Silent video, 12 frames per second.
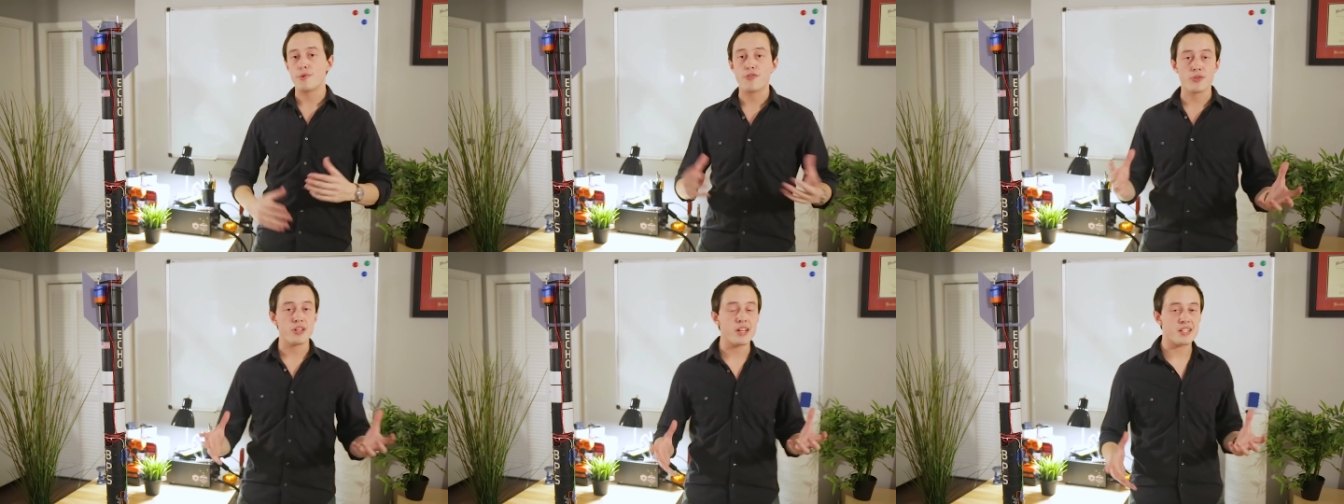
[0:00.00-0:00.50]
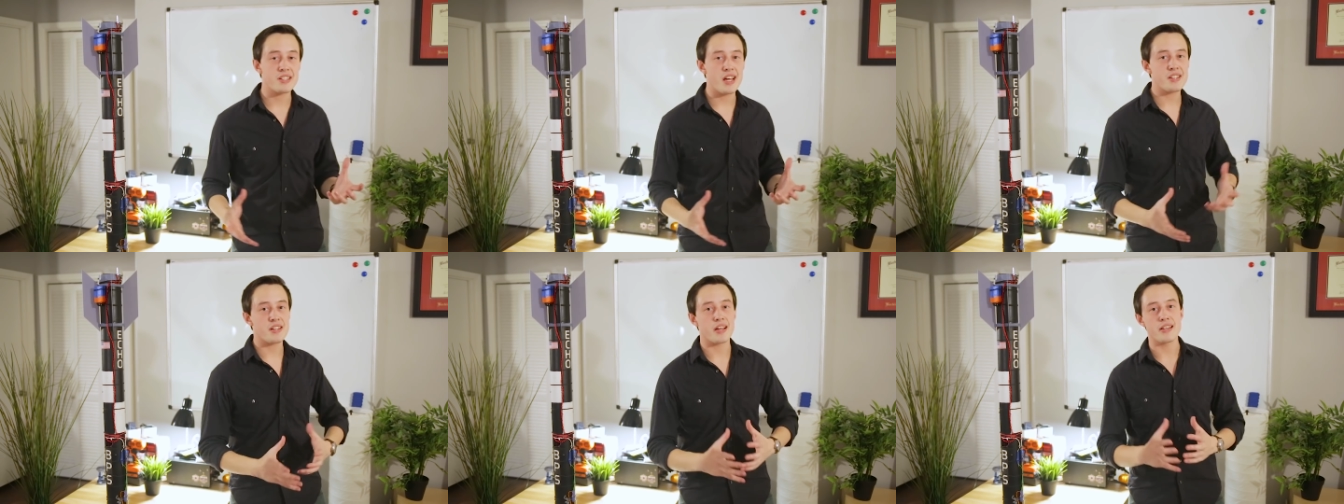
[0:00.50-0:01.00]
Before the next
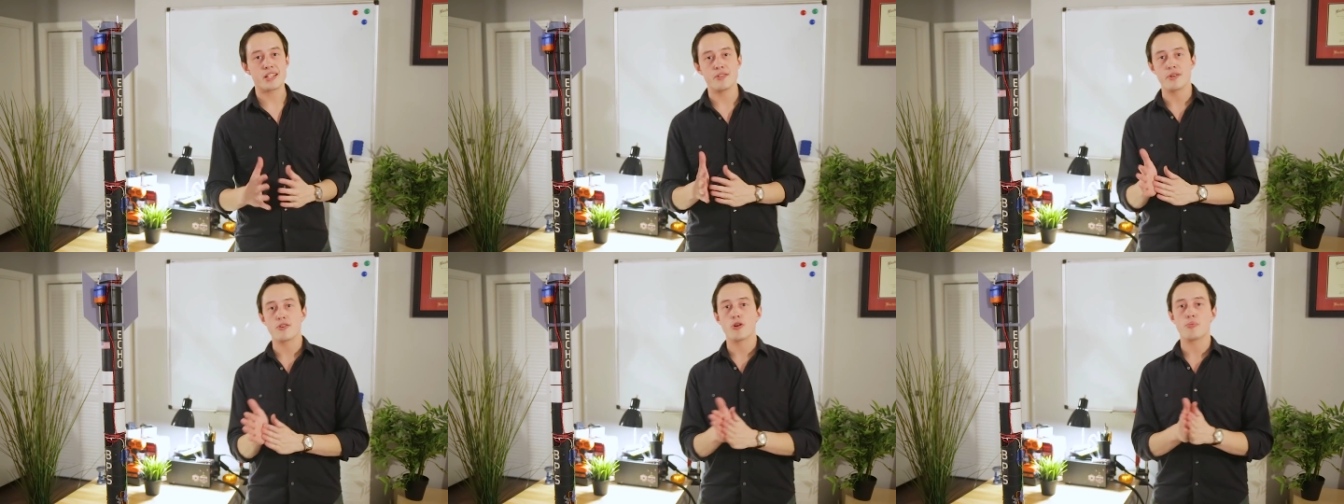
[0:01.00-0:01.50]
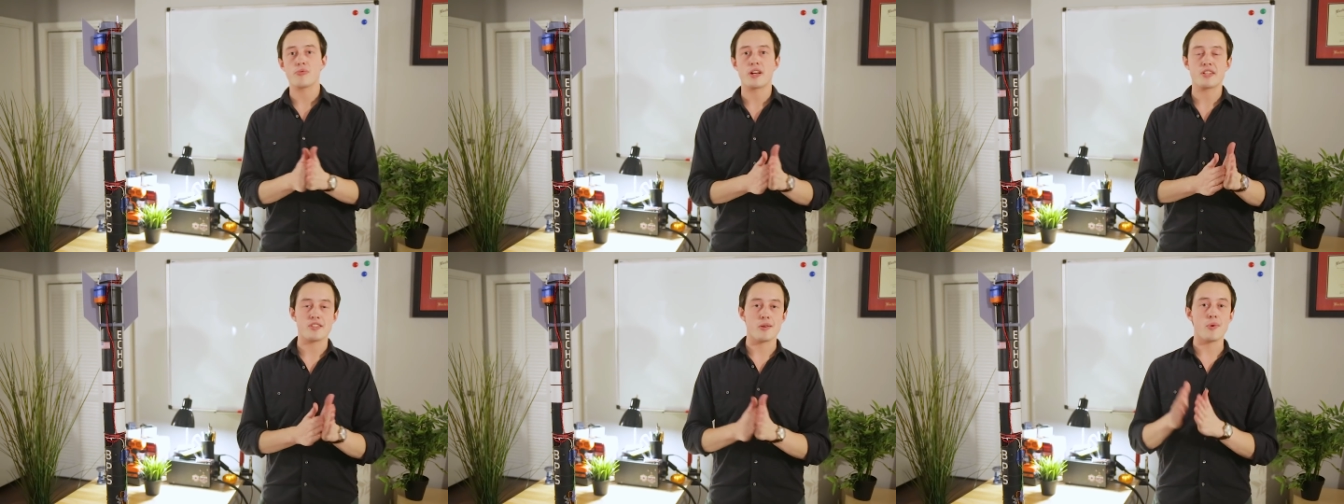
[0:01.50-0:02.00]
test, I'd like to
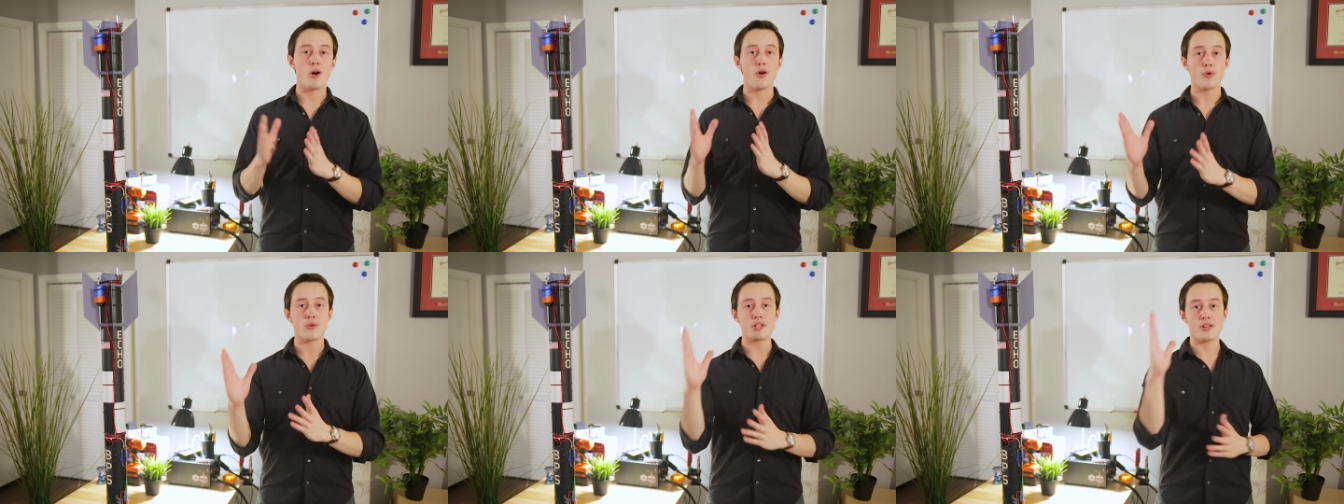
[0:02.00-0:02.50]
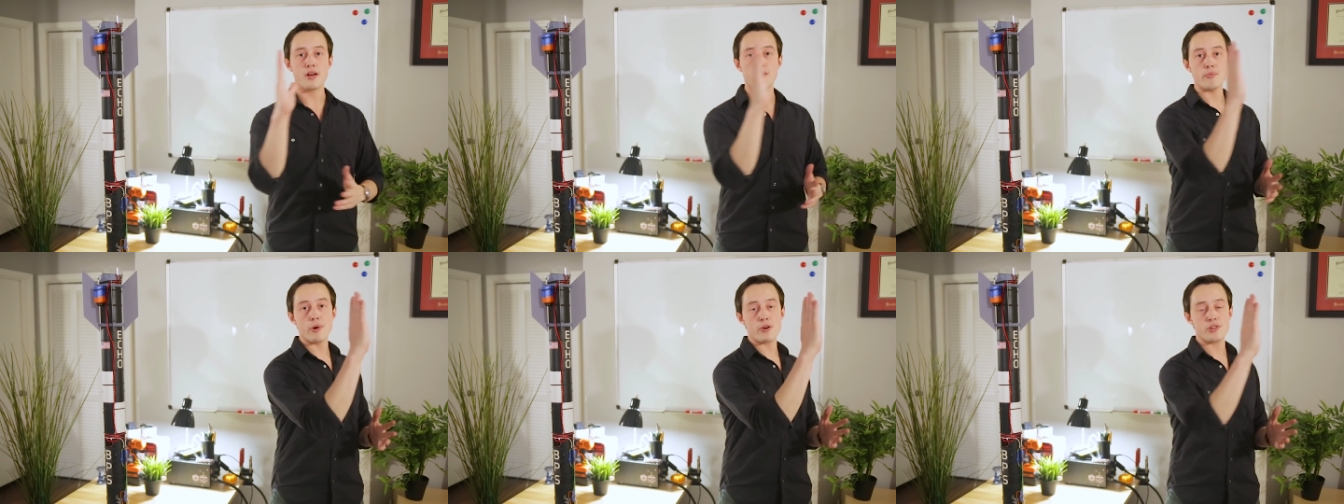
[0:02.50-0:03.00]
incorporate some
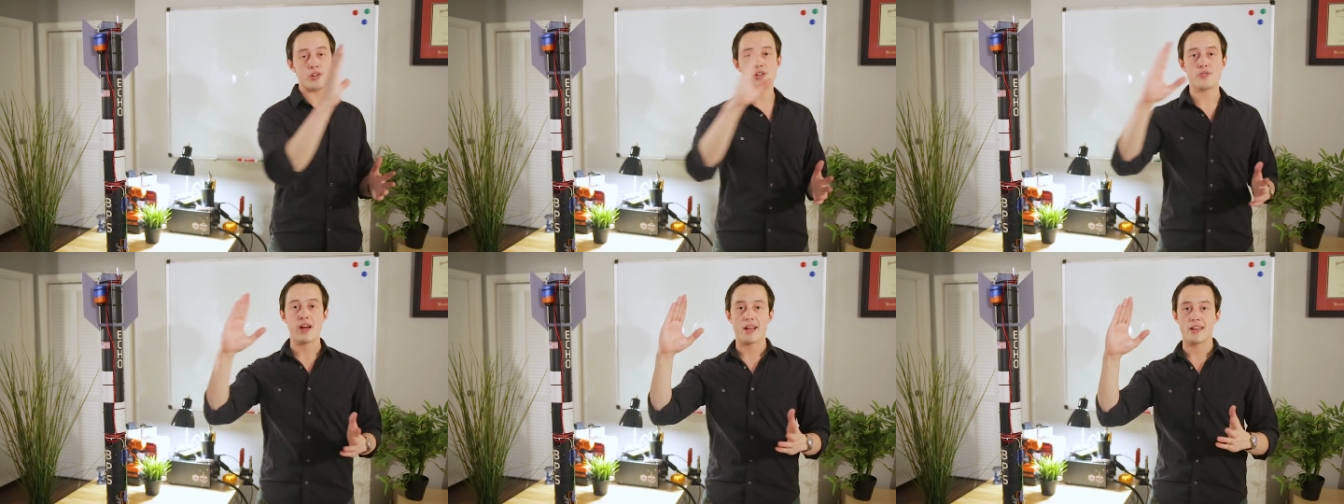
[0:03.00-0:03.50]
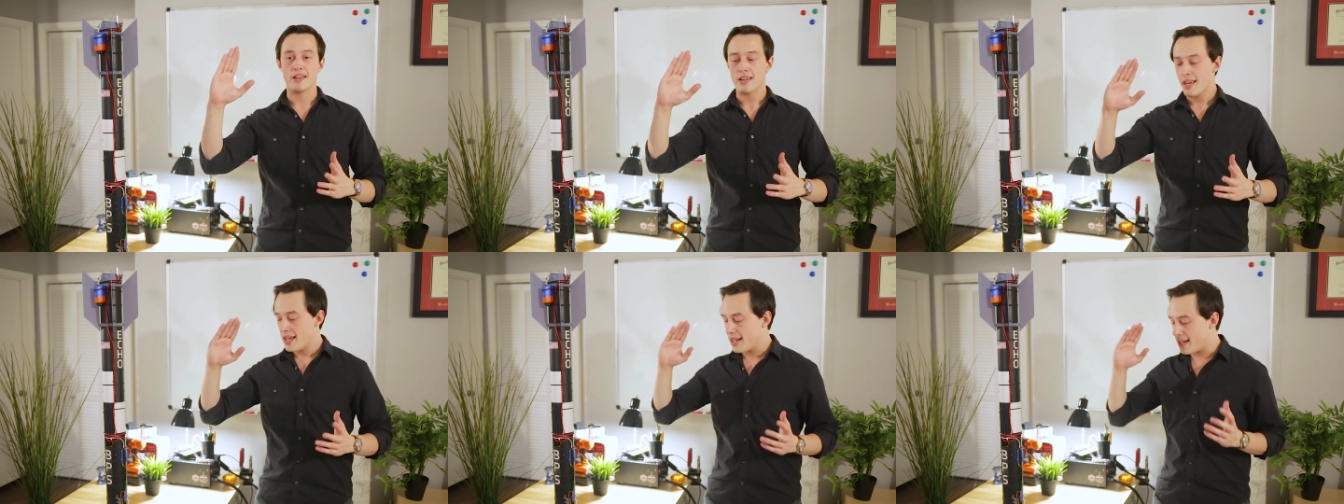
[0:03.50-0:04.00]
horizontal motion
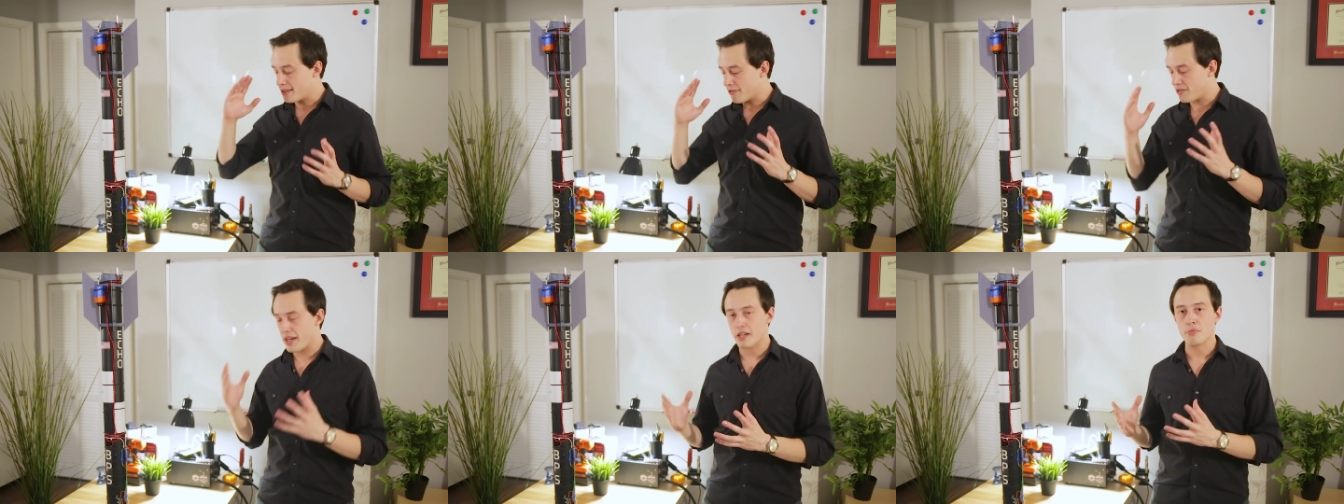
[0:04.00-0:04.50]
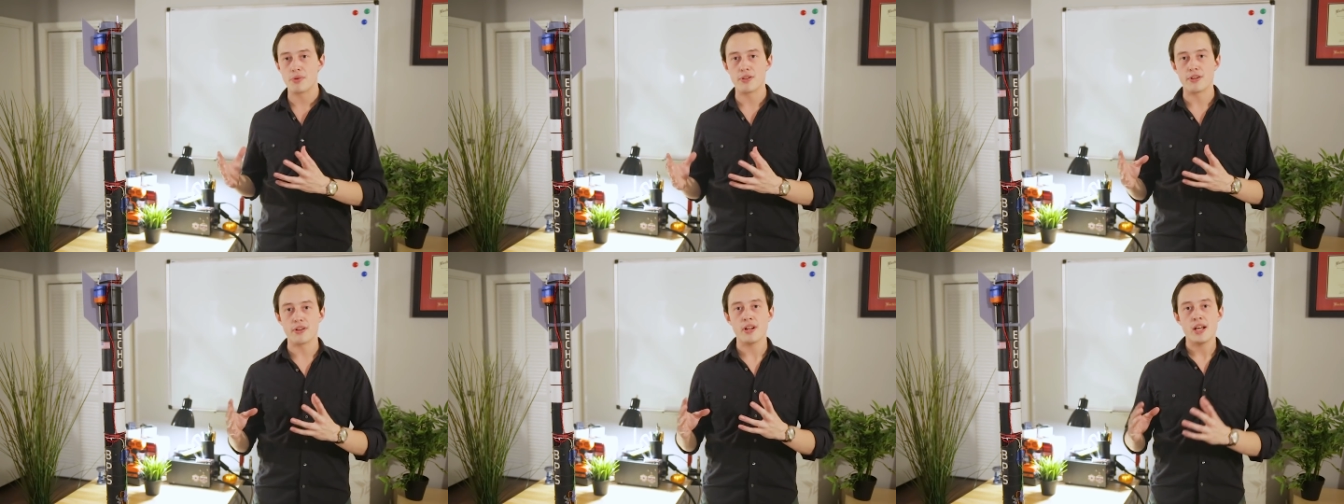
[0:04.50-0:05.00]
tracking in the flight
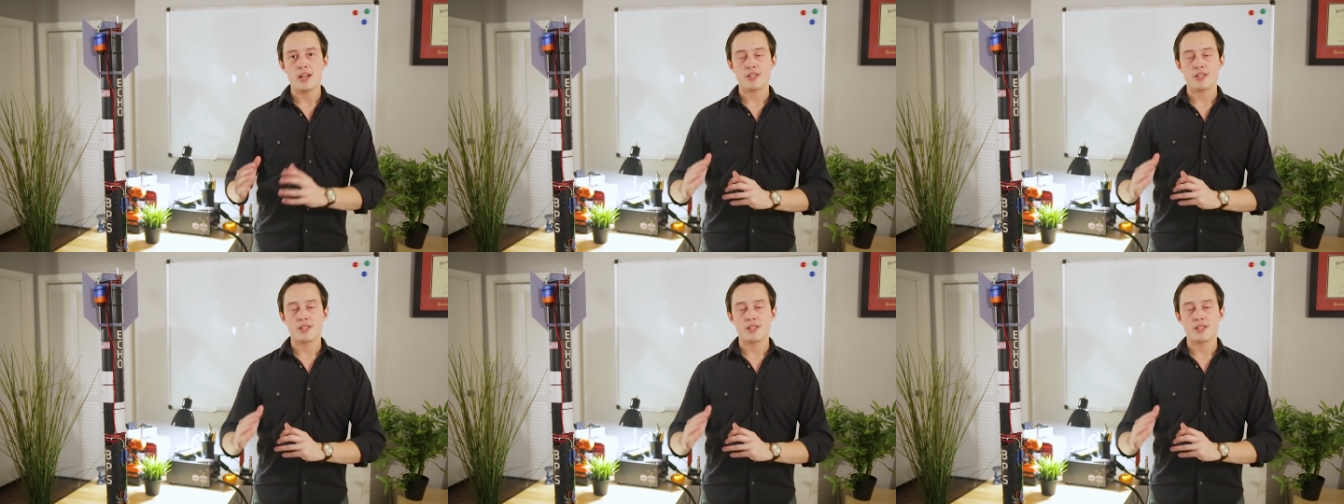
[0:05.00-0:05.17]
computer.